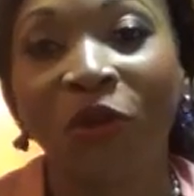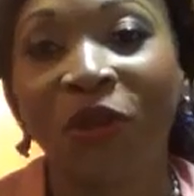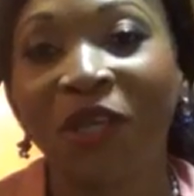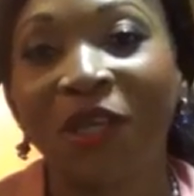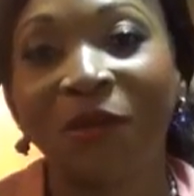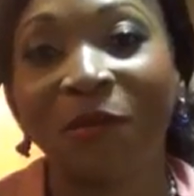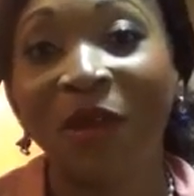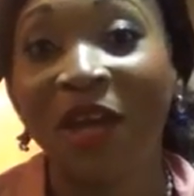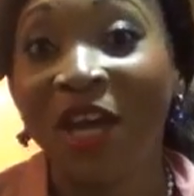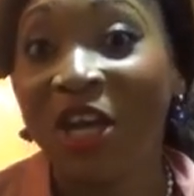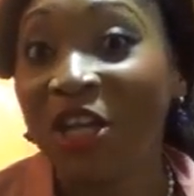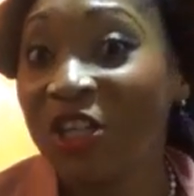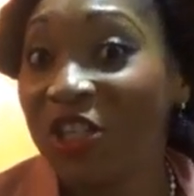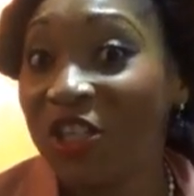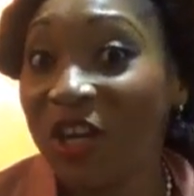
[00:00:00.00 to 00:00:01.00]
theme,
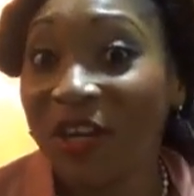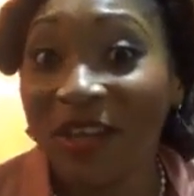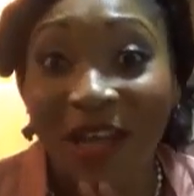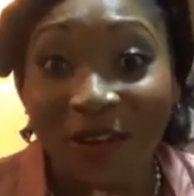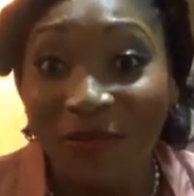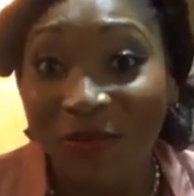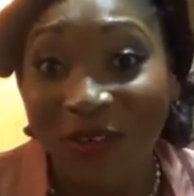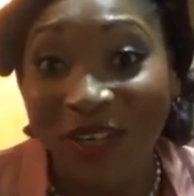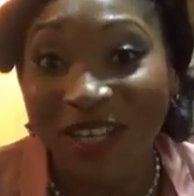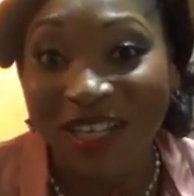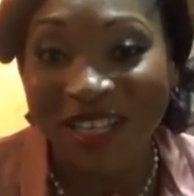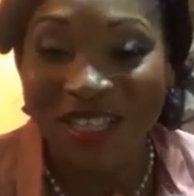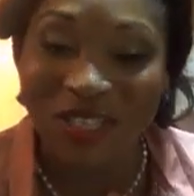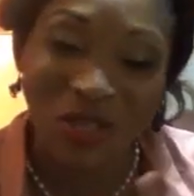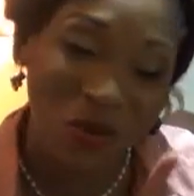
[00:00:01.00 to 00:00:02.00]
share that
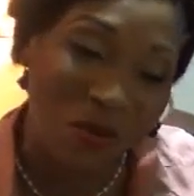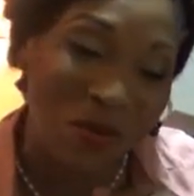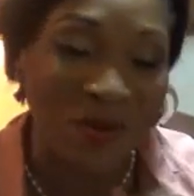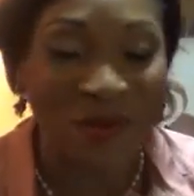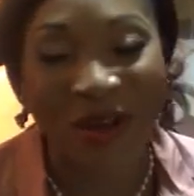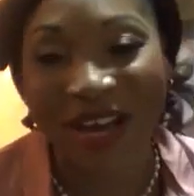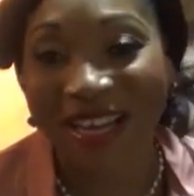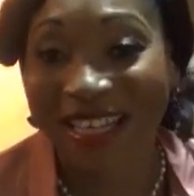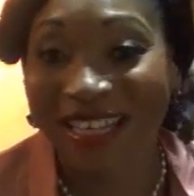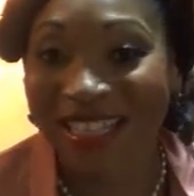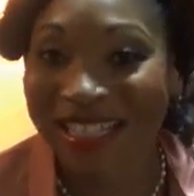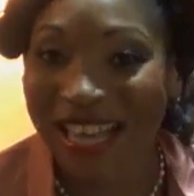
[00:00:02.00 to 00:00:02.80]
feeling. So we'll be back in a